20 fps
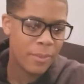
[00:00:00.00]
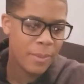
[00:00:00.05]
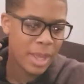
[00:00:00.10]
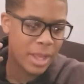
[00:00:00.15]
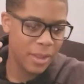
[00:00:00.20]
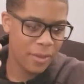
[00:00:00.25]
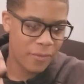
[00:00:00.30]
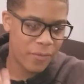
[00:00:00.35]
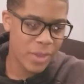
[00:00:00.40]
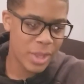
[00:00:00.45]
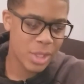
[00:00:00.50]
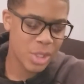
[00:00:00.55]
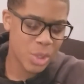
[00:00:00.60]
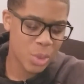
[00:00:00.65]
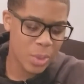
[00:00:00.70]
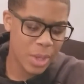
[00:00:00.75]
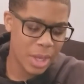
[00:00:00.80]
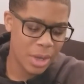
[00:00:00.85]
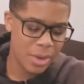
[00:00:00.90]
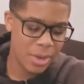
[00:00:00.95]
make your feet
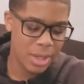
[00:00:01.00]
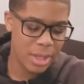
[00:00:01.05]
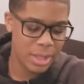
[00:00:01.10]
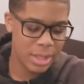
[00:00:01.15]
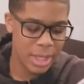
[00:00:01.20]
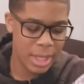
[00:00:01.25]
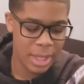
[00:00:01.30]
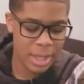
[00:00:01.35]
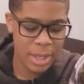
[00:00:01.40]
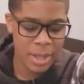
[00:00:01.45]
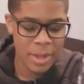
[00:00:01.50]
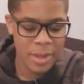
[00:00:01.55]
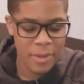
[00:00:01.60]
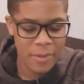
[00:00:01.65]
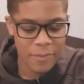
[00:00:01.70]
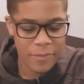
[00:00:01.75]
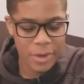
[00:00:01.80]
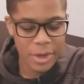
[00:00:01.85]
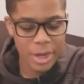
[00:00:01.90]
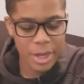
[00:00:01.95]
sweat or anything.
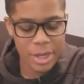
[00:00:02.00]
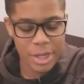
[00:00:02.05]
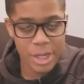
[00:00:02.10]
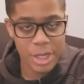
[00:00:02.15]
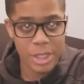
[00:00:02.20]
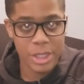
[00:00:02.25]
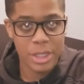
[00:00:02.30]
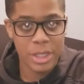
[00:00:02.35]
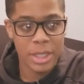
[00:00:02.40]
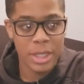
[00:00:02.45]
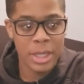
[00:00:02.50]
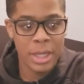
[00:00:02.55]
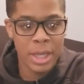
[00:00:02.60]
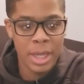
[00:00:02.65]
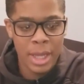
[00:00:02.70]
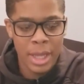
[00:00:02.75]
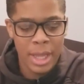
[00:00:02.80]
Very cushiony.